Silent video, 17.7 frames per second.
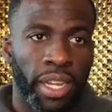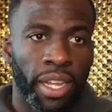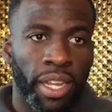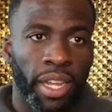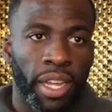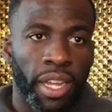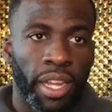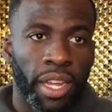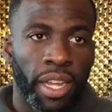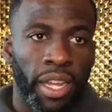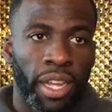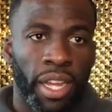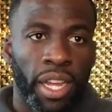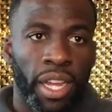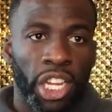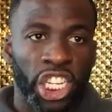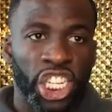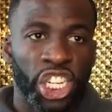New
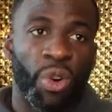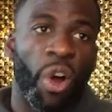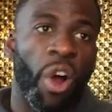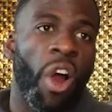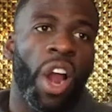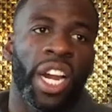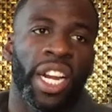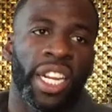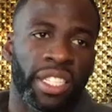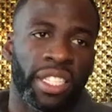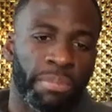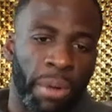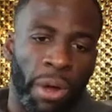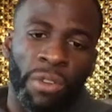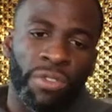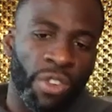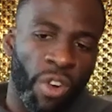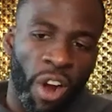Orleans, both New
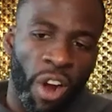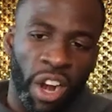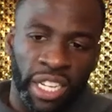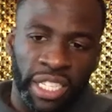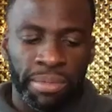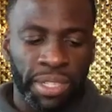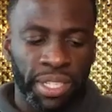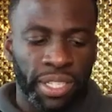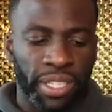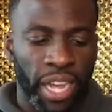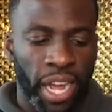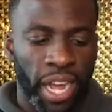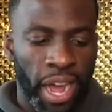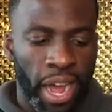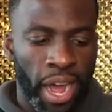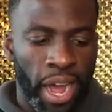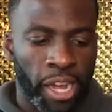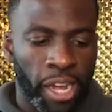Orleans games,
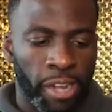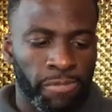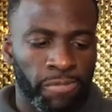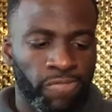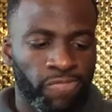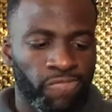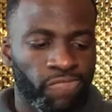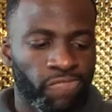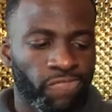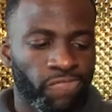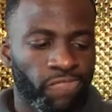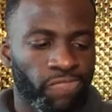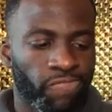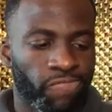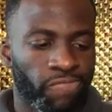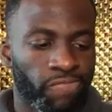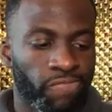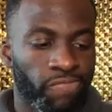none
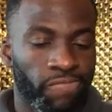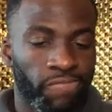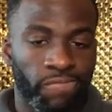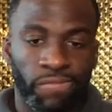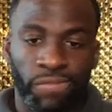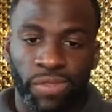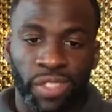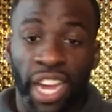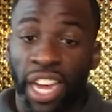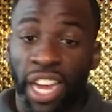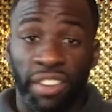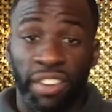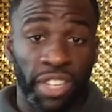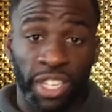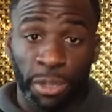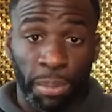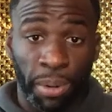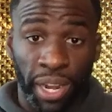
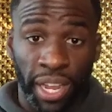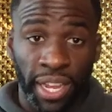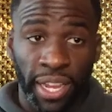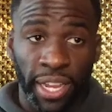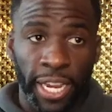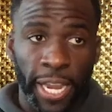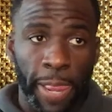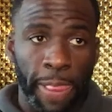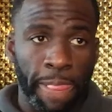of us played.